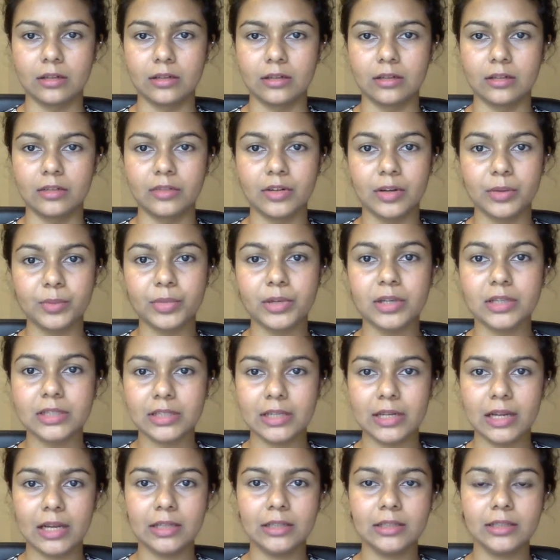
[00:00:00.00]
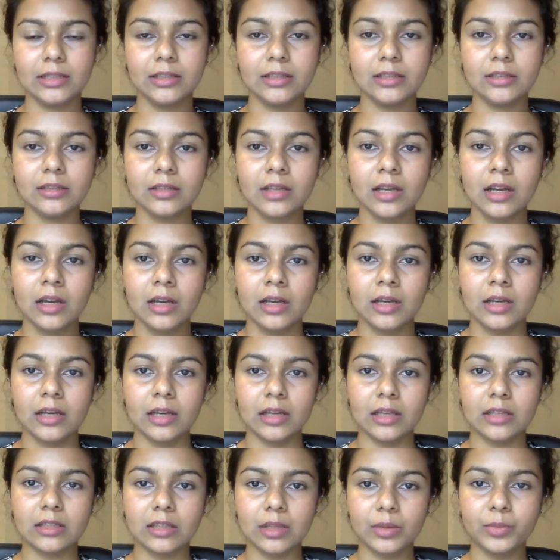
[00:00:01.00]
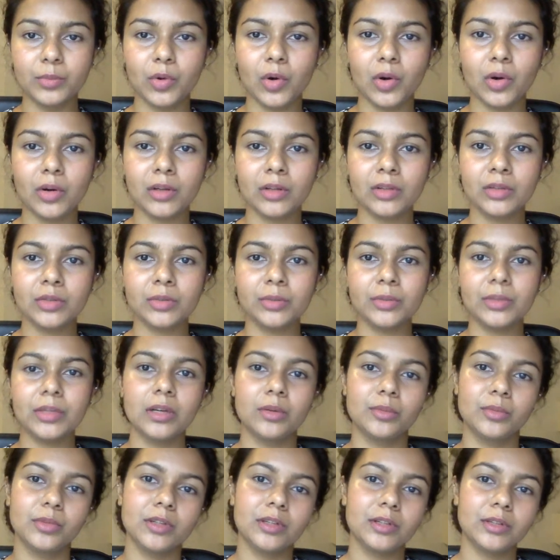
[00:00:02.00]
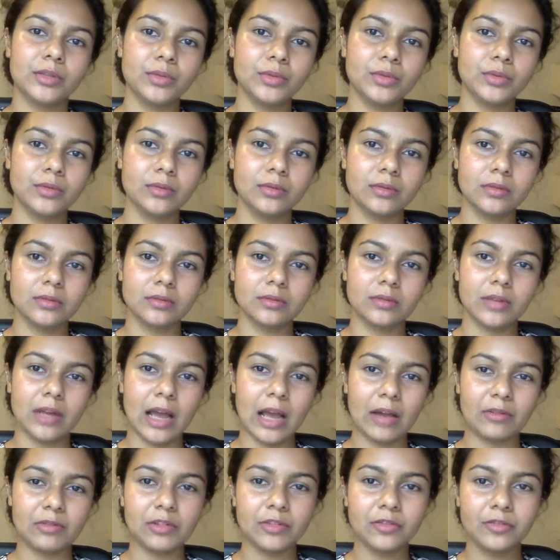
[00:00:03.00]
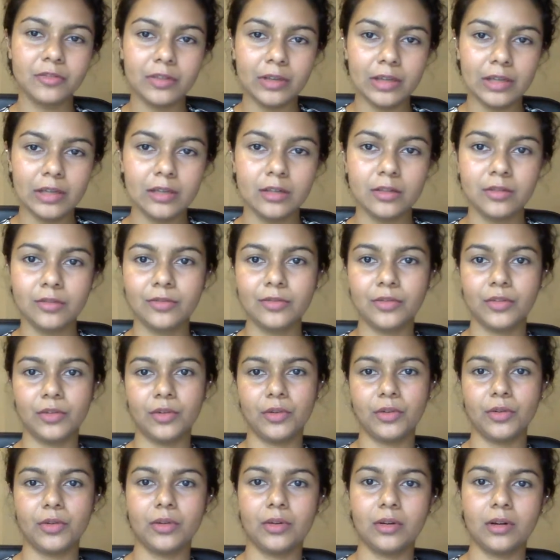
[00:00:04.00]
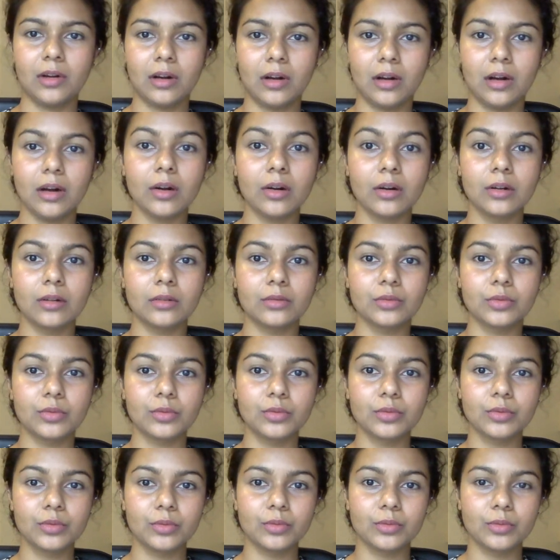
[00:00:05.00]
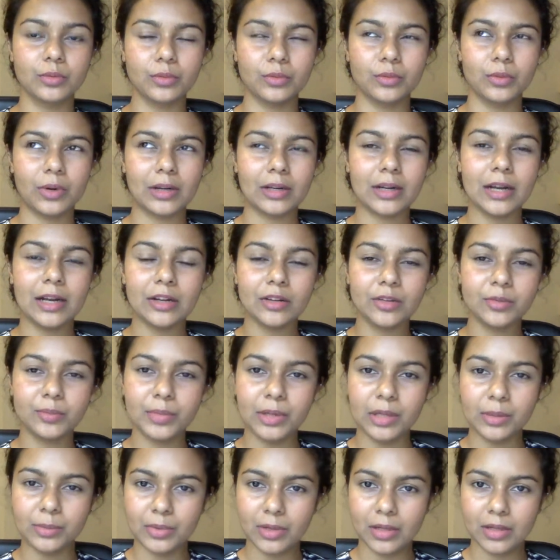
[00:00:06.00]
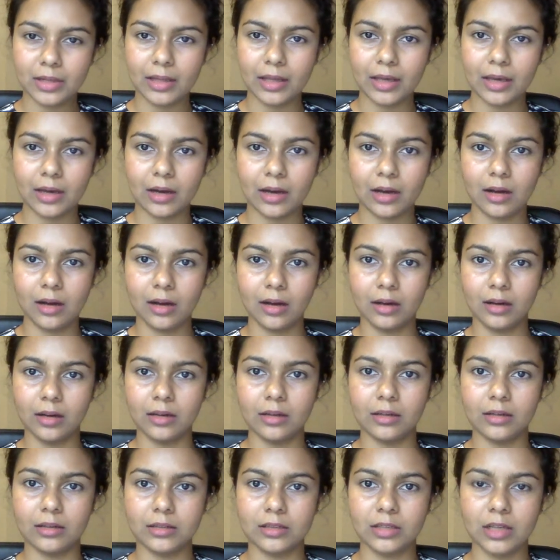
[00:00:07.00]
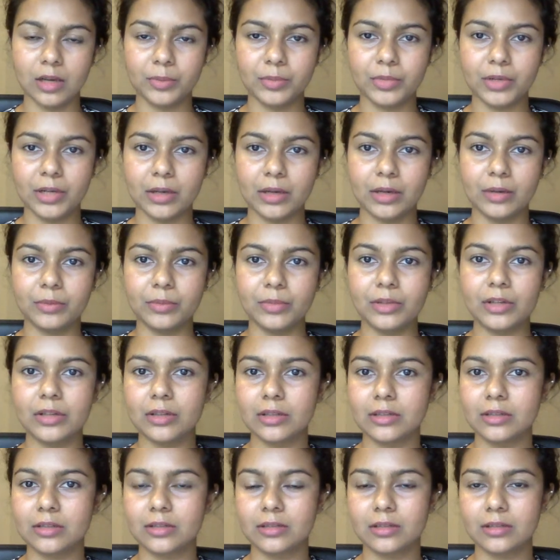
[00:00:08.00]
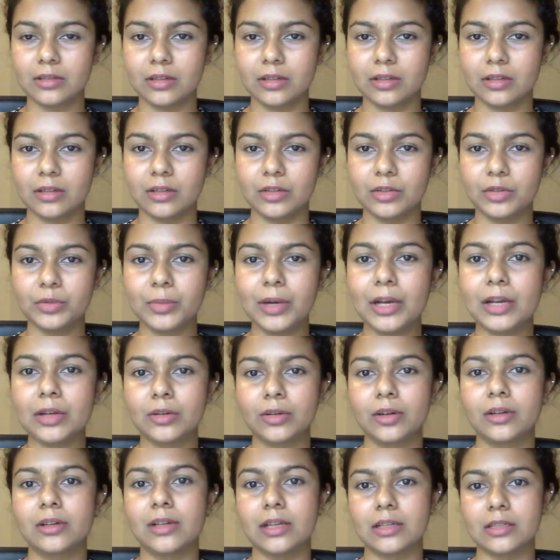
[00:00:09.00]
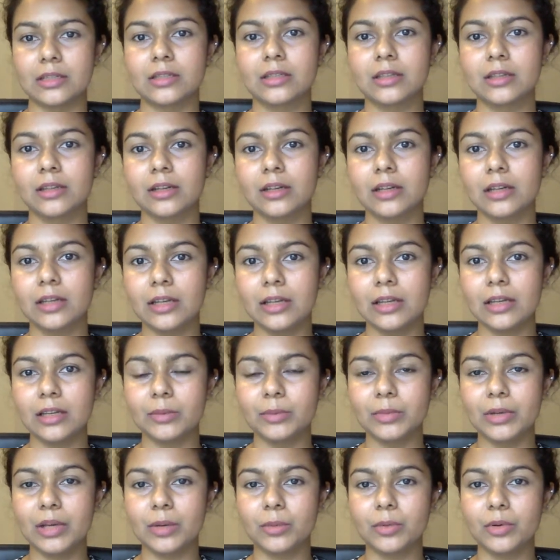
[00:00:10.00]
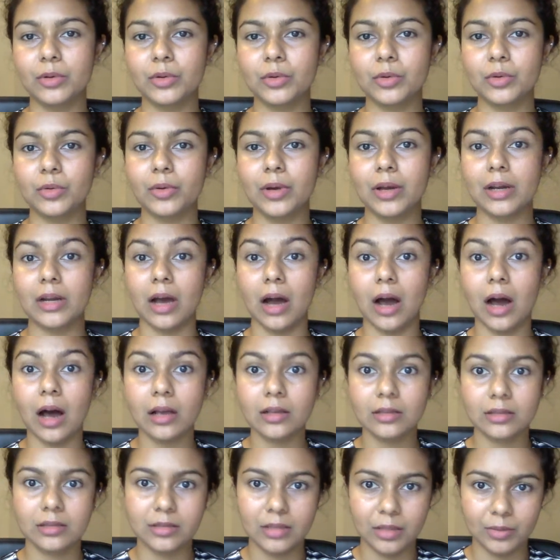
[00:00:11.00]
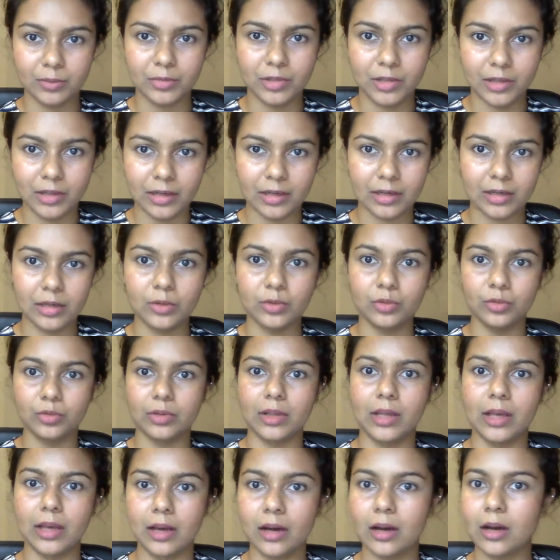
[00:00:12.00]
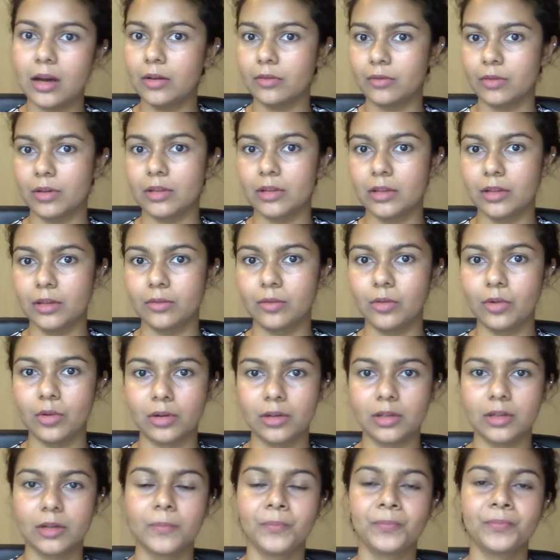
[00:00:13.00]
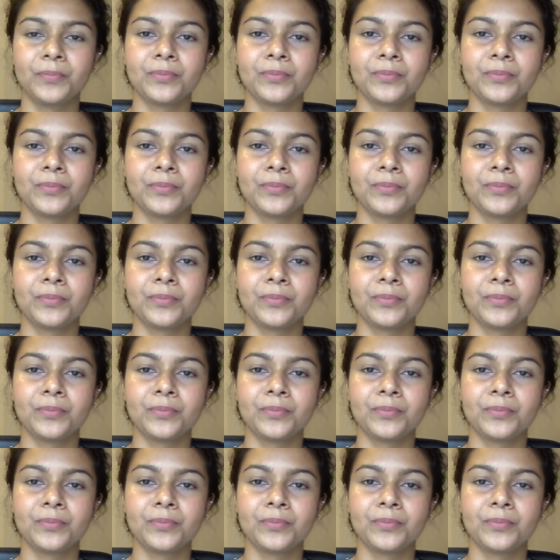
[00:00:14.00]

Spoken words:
different personalities, it's important to be able to have a feel for what kind of people they are sometimes, because you might not necessarily be able to go and ask them directly who they are and what they want.